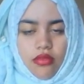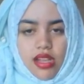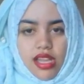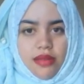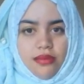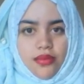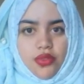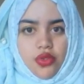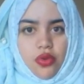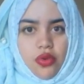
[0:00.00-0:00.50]

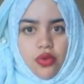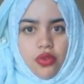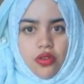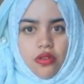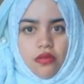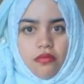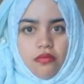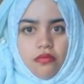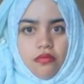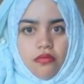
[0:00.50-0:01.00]
I'm
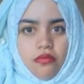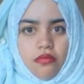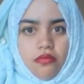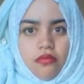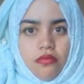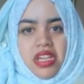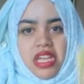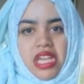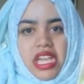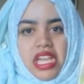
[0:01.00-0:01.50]
torn.
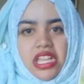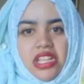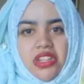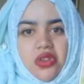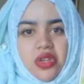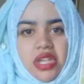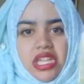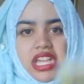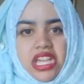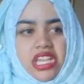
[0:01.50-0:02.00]
I hate
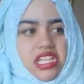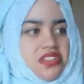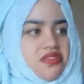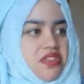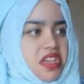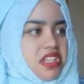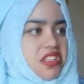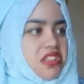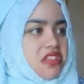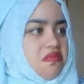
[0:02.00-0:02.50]
looking at his
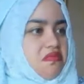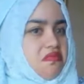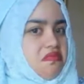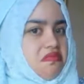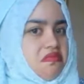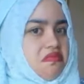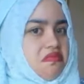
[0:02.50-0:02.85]
face.